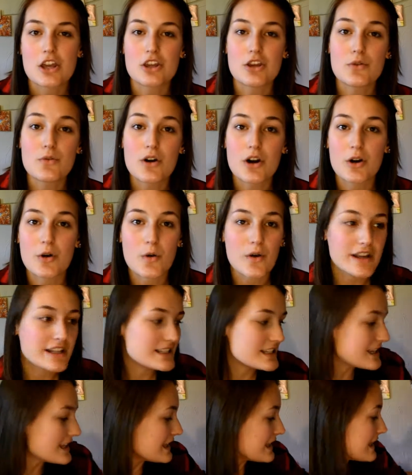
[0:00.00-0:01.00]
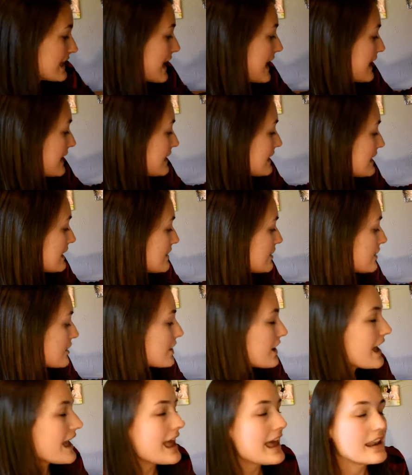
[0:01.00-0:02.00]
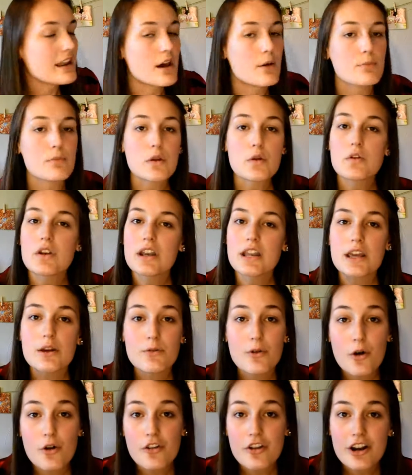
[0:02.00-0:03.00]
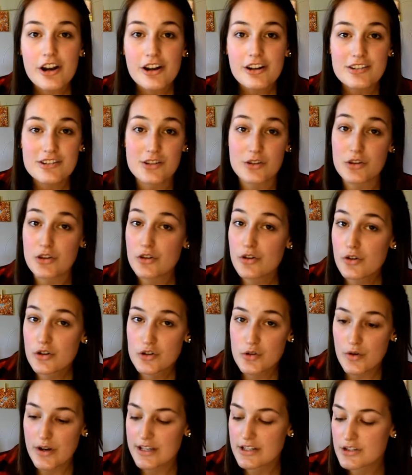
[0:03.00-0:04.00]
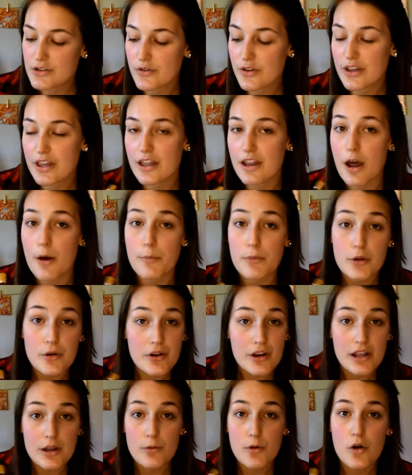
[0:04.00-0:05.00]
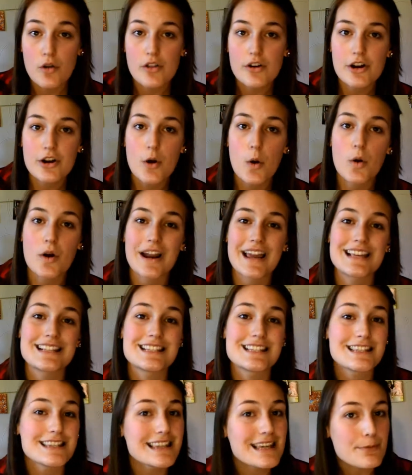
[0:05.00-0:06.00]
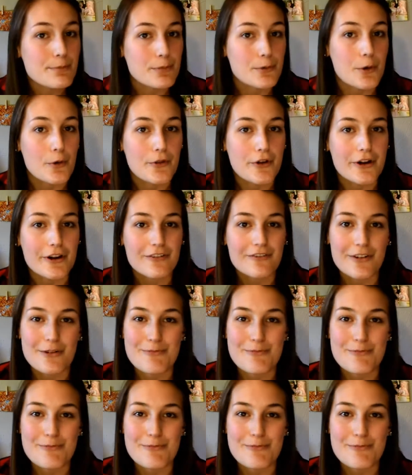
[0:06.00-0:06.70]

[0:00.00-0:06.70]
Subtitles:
you are going to get either an immunity roller, so your choice, you can get an immunity roller or a sleep roller